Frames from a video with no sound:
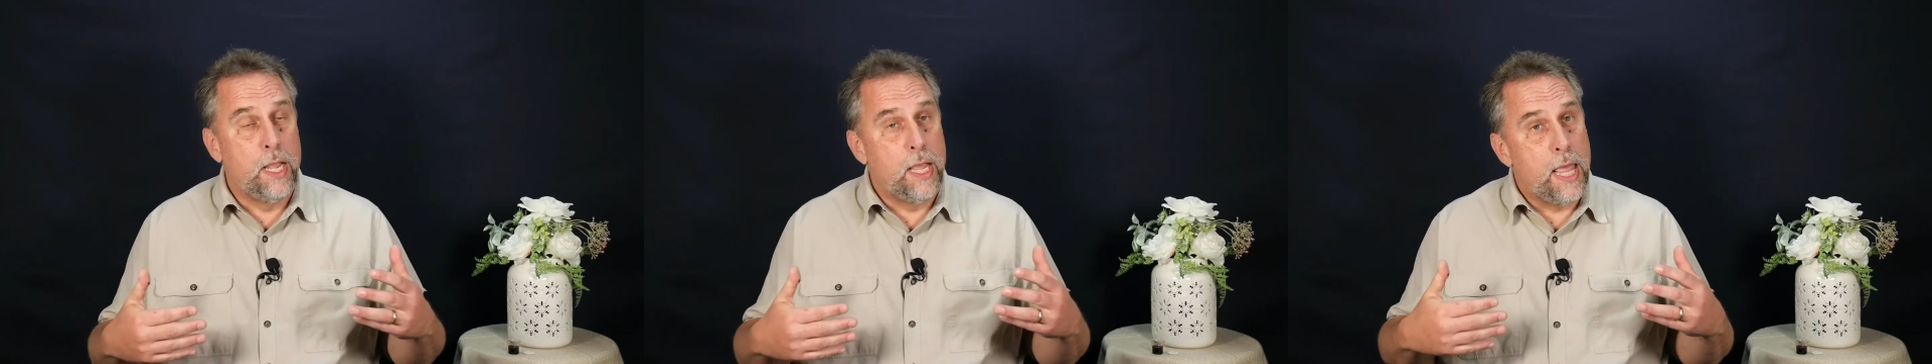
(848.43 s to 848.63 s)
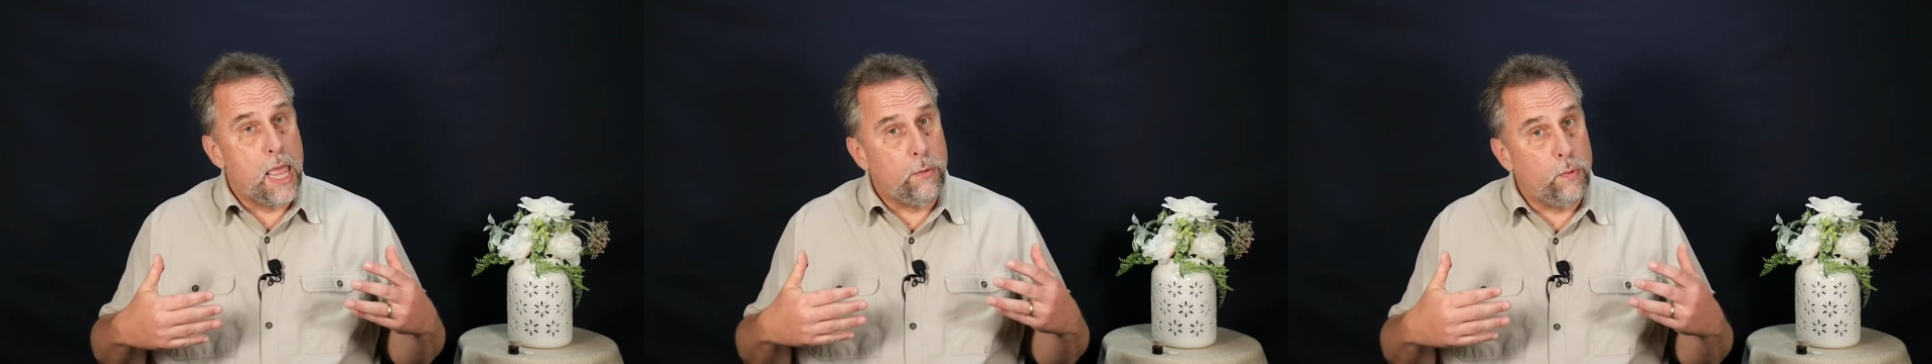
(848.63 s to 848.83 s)

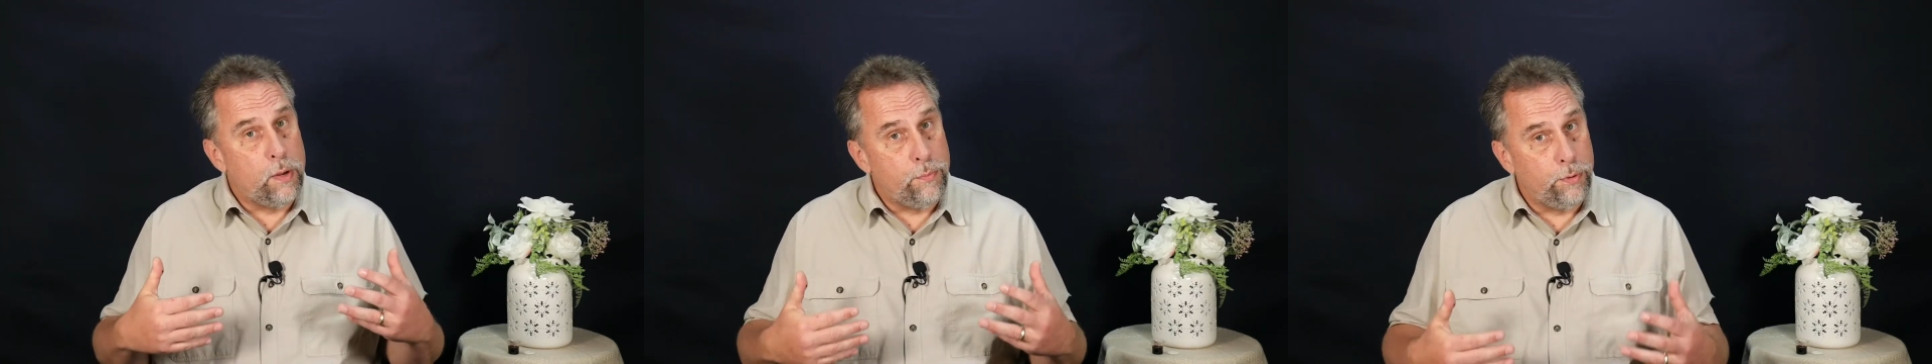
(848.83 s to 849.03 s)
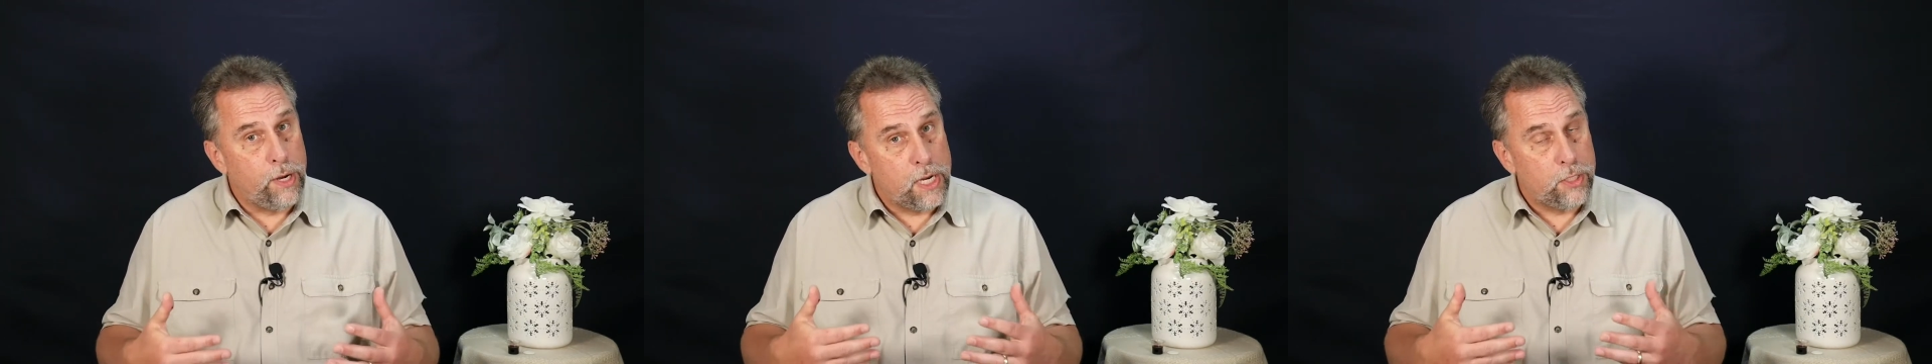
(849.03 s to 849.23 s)
and we
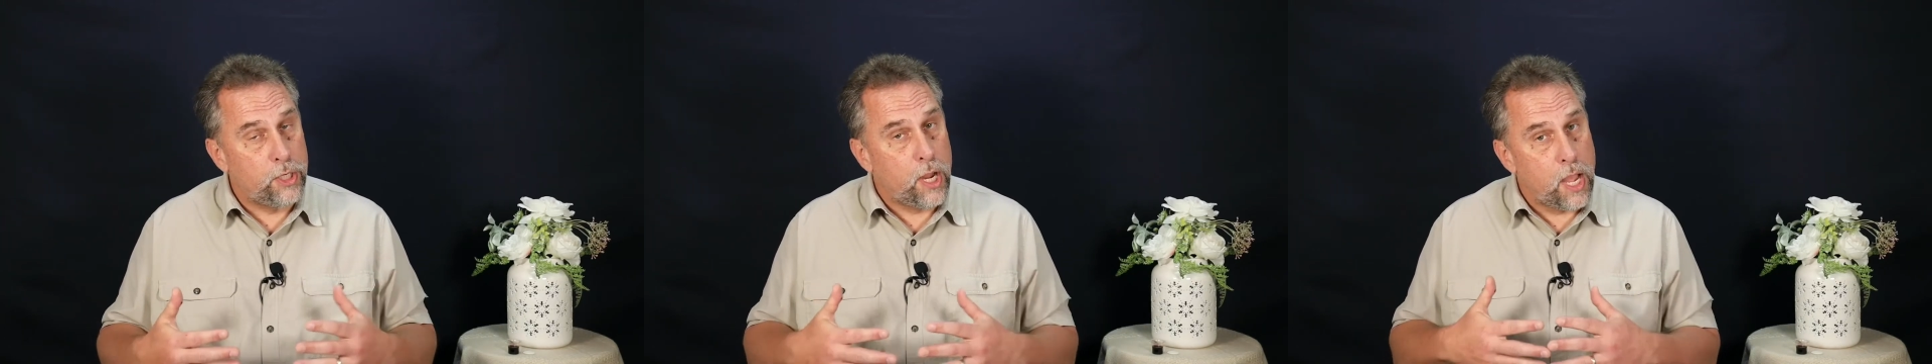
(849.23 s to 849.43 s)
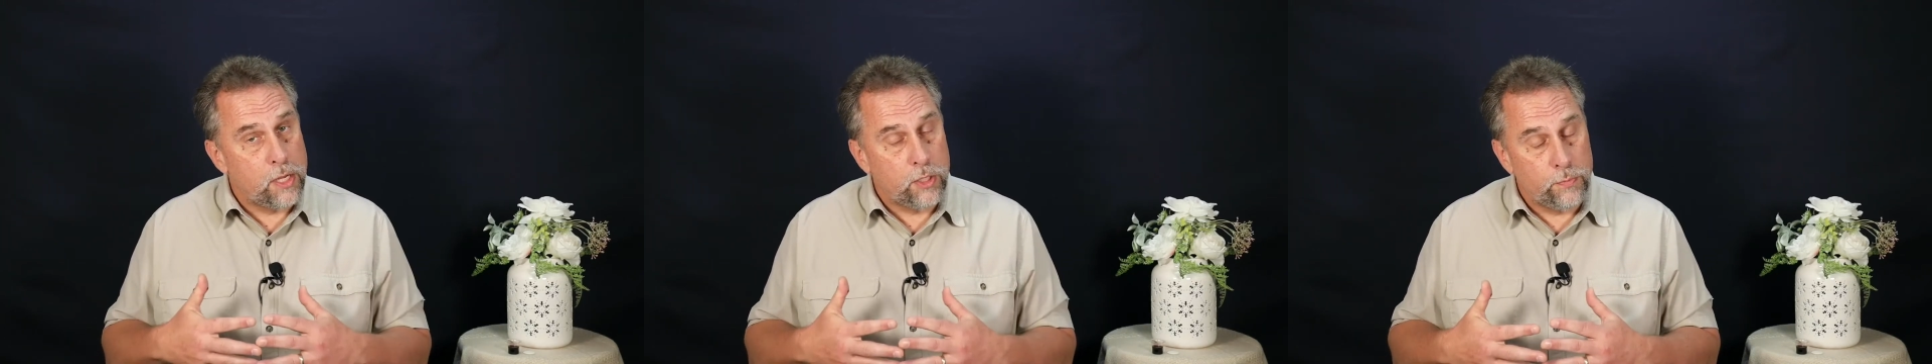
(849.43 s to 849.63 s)
praise
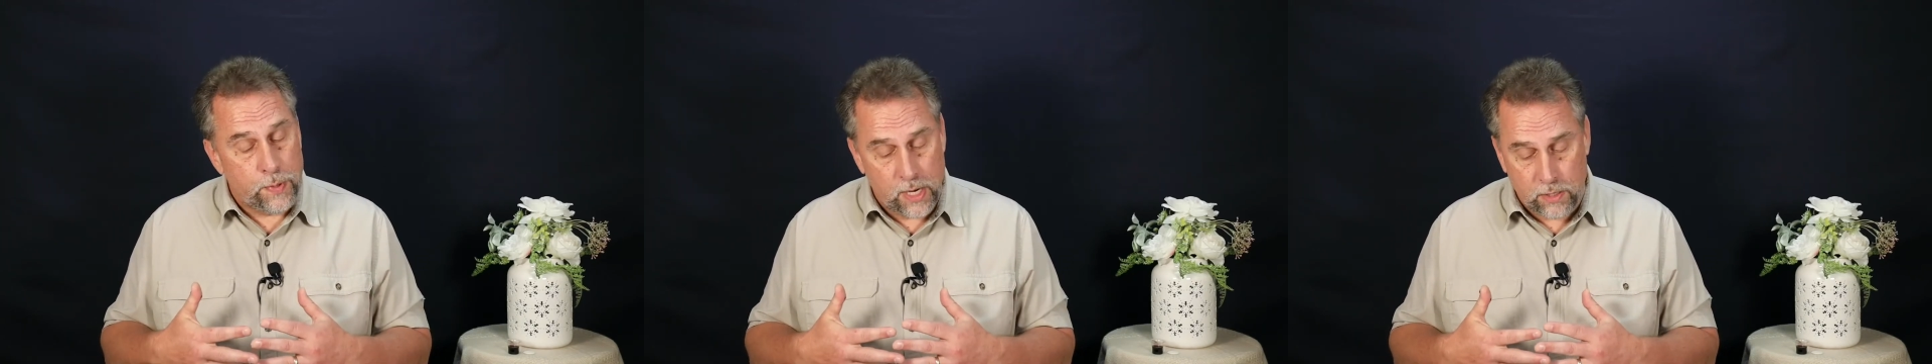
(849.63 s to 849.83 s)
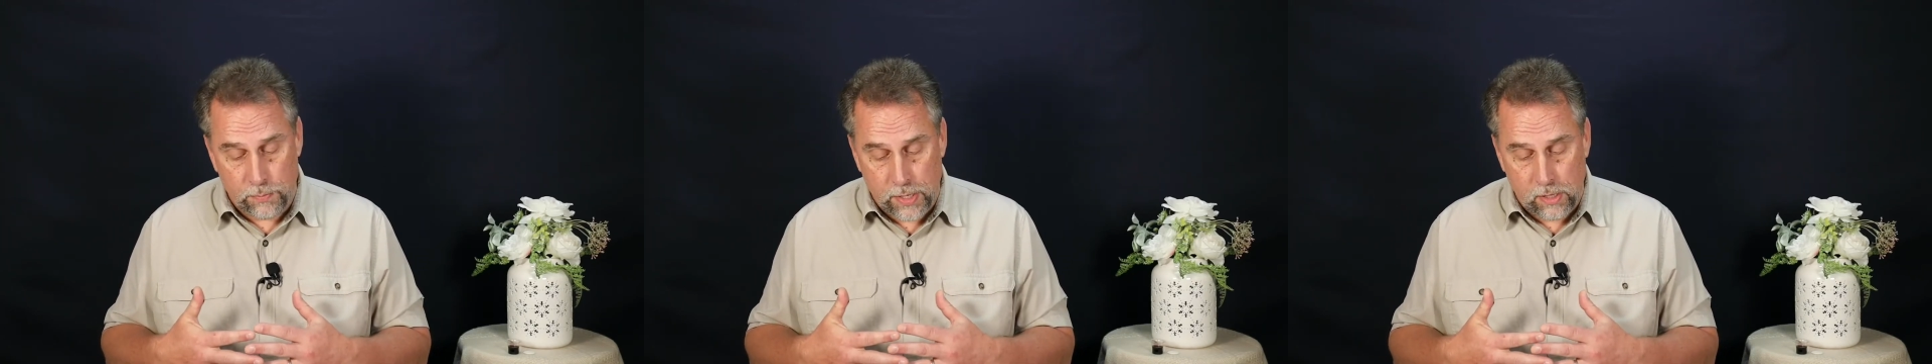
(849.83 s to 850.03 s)
God's
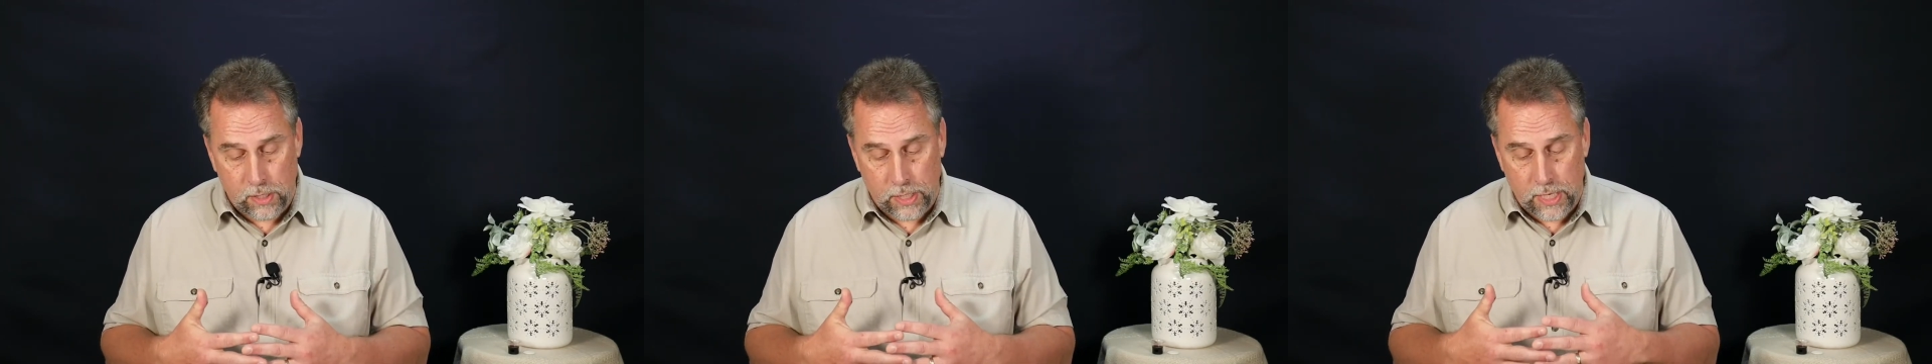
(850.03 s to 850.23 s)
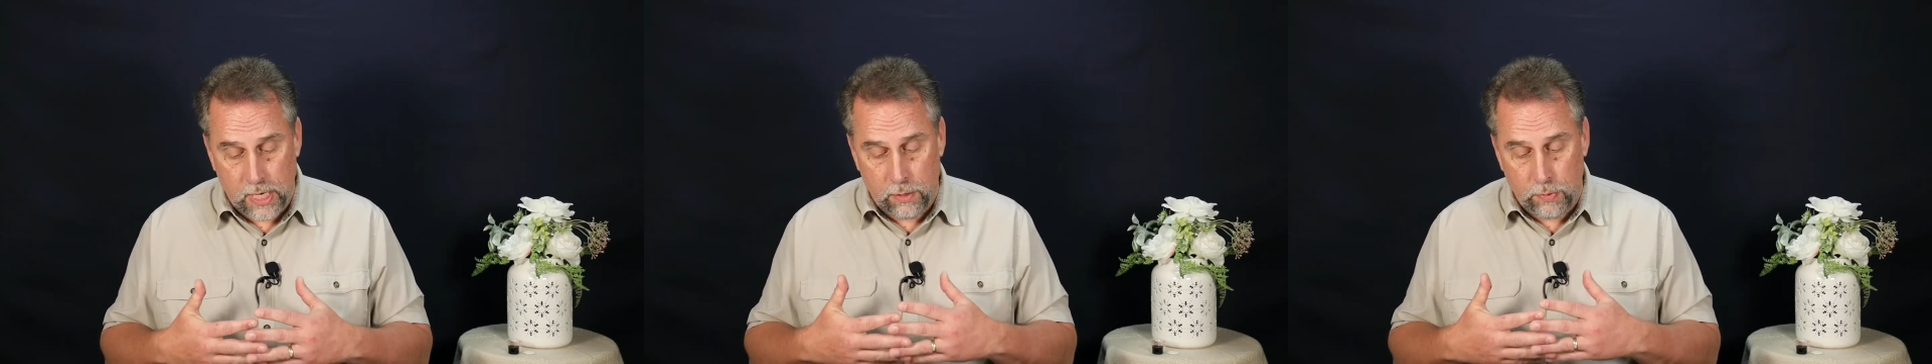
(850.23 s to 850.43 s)
dependability,